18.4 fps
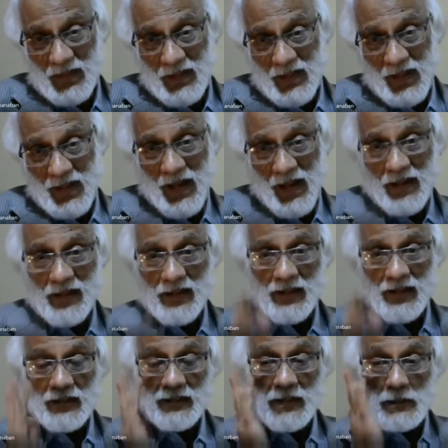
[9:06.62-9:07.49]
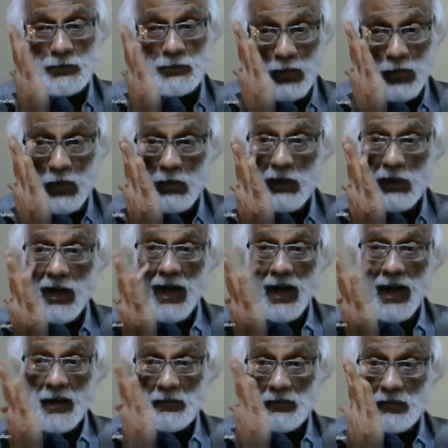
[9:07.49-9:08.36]
And this
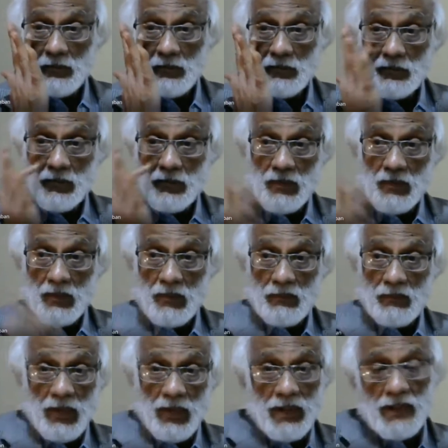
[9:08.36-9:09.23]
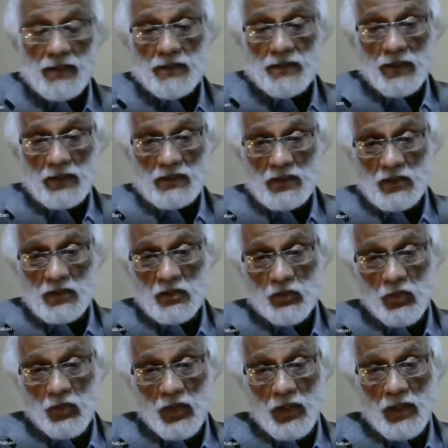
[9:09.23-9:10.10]
program very
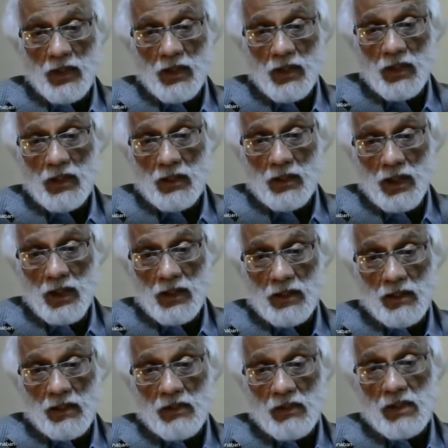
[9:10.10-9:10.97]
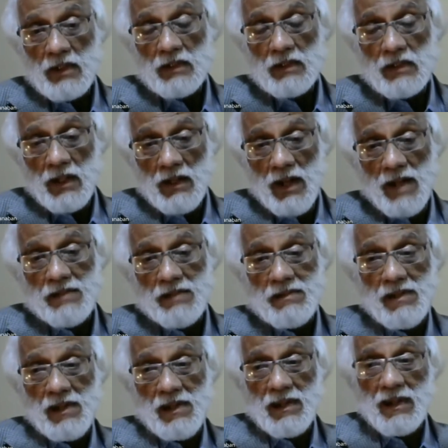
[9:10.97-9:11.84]
successfully and even
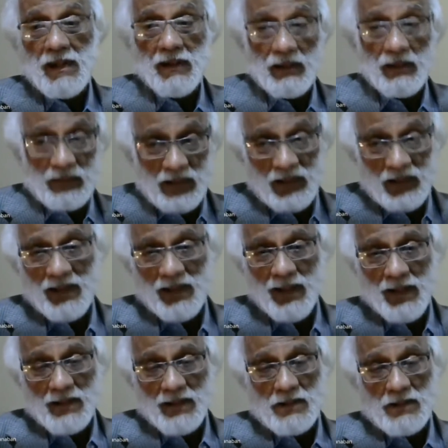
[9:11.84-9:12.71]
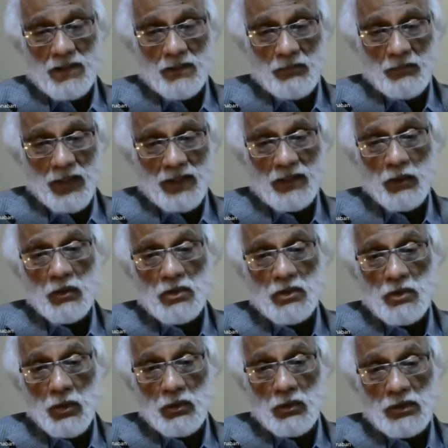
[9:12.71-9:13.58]
internationally recognized by the
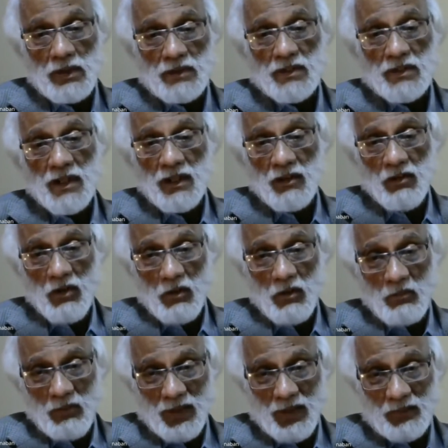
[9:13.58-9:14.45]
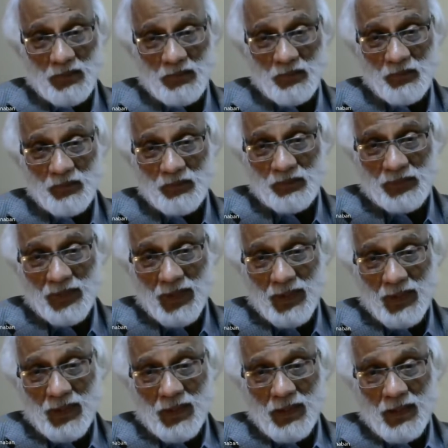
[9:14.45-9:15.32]
Odisha government
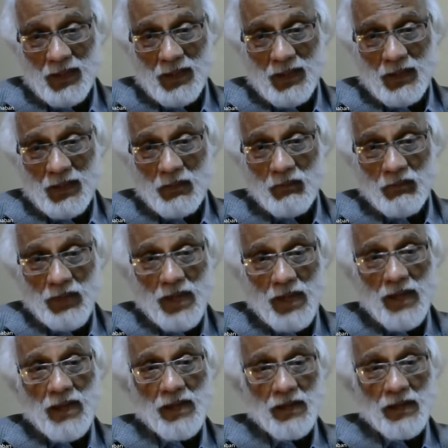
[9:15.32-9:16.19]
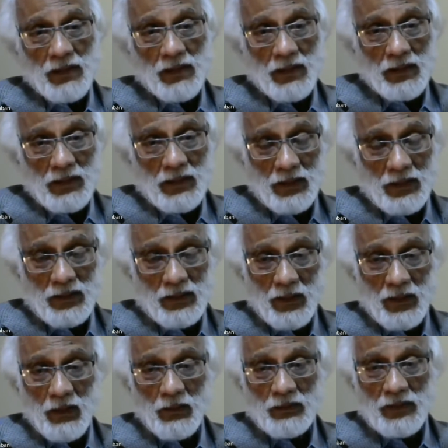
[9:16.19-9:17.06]
where
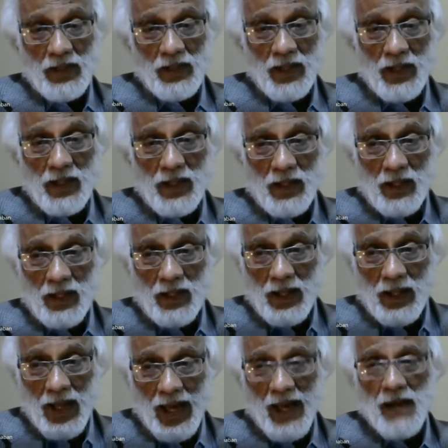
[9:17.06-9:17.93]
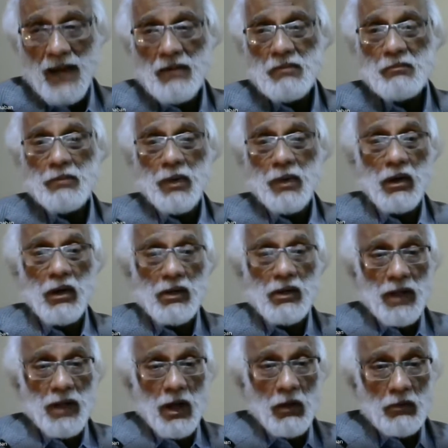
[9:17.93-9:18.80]
you know they have
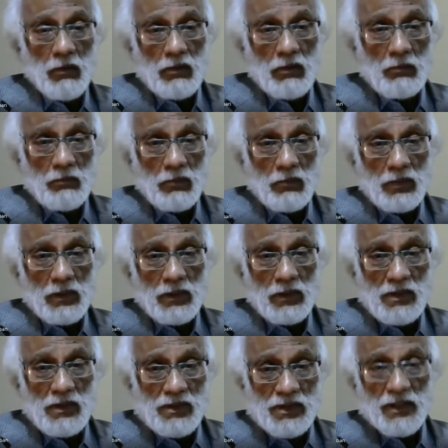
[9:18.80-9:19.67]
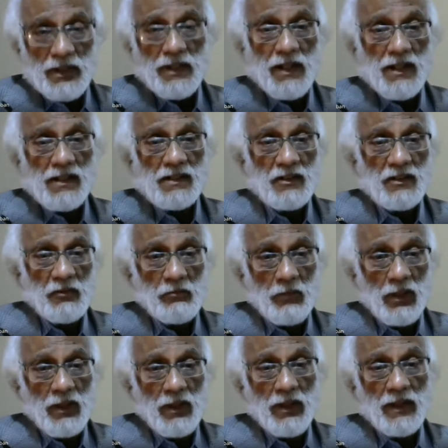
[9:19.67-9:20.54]
brought down incidence of
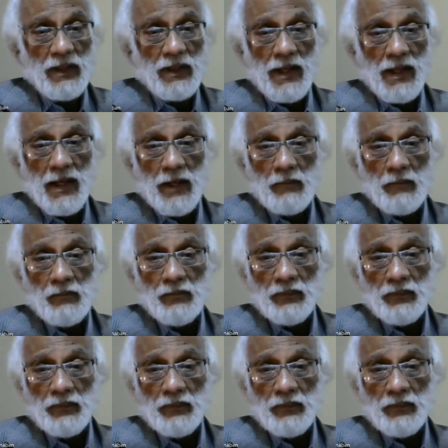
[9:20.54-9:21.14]
malaria